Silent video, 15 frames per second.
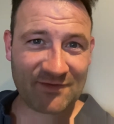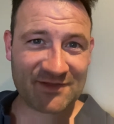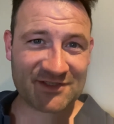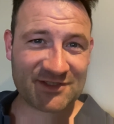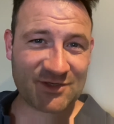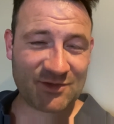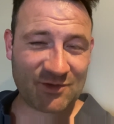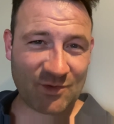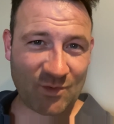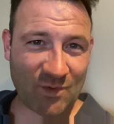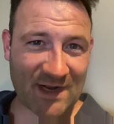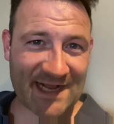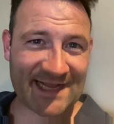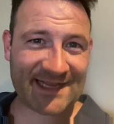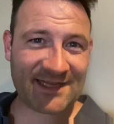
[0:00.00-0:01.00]
There's
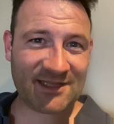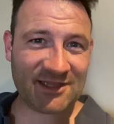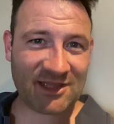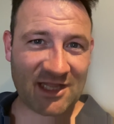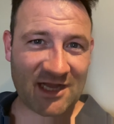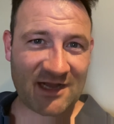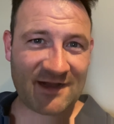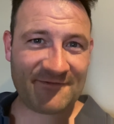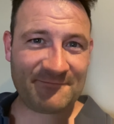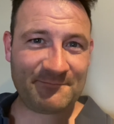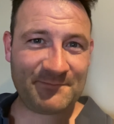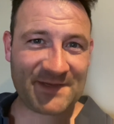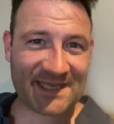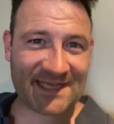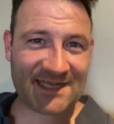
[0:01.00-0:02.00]
quite a lot
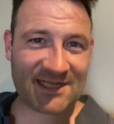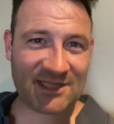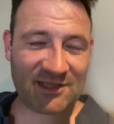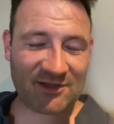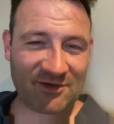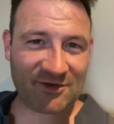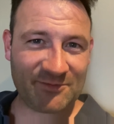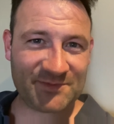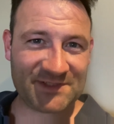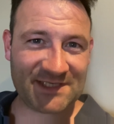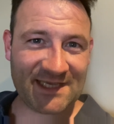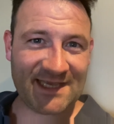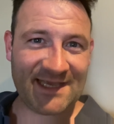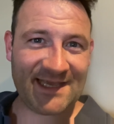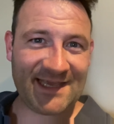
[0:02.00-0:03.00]
of big clubs
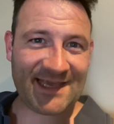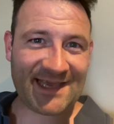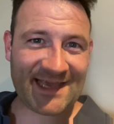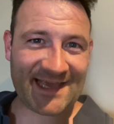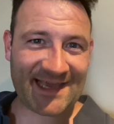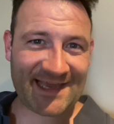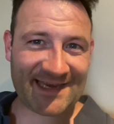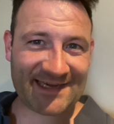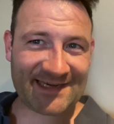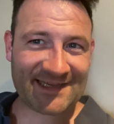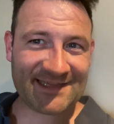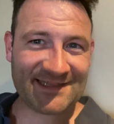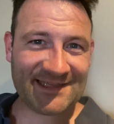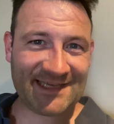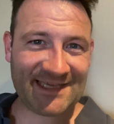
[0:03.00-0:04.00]
in
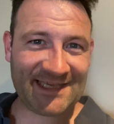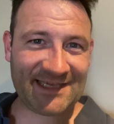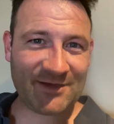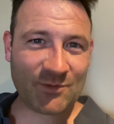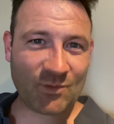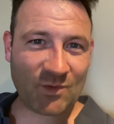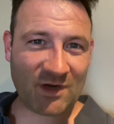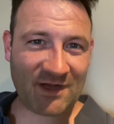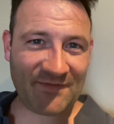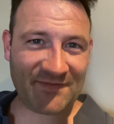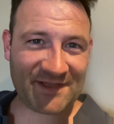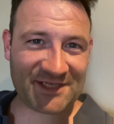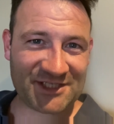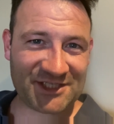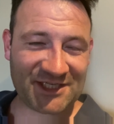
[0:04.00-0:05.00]
League One
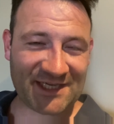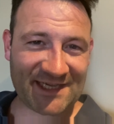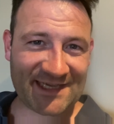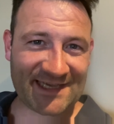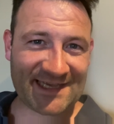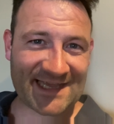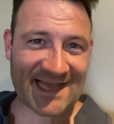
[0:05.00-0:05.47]
this year.